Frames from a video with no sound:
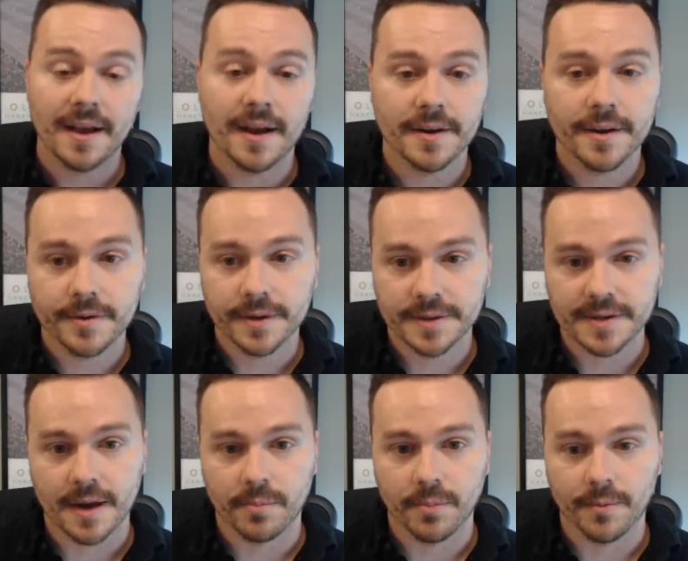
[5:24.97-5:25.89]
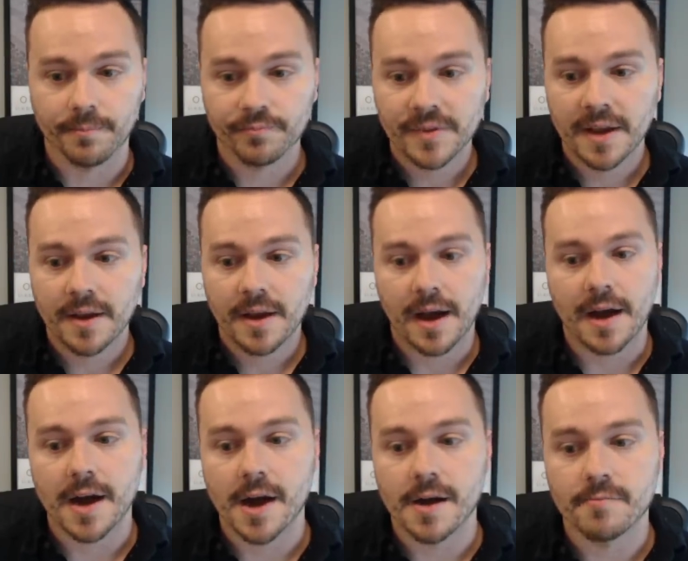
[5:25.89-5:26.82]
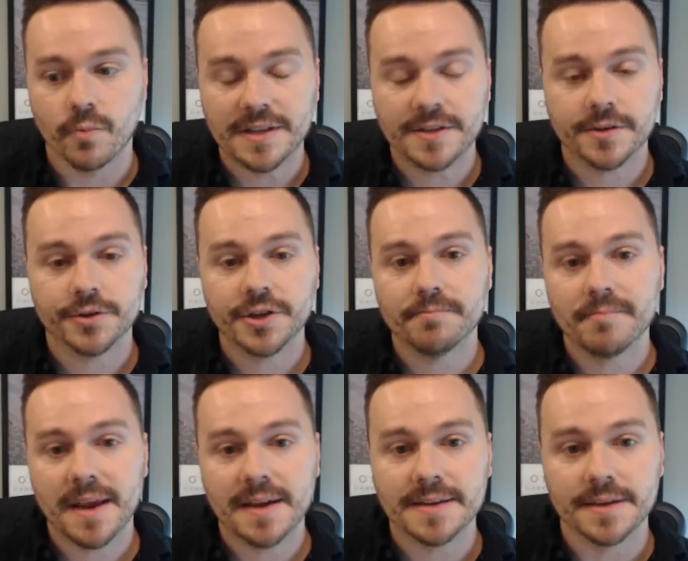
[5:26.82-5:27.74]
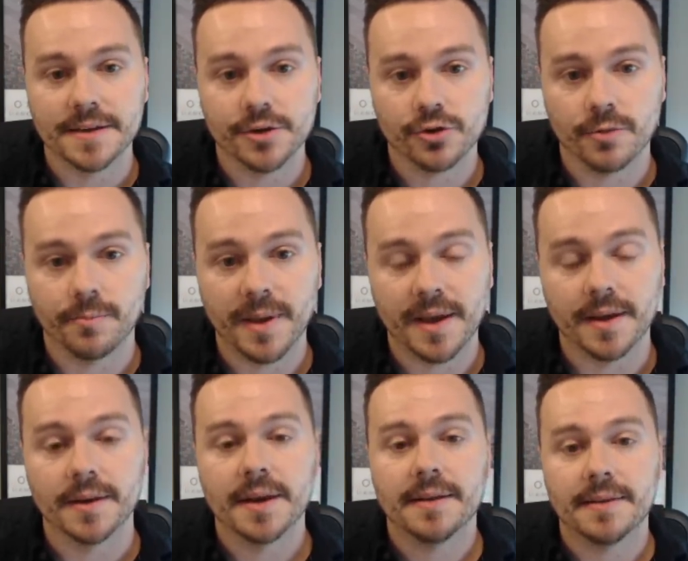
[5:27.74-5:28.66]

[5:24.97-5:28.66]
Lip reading: Another example, when Sir Jim made his initial bid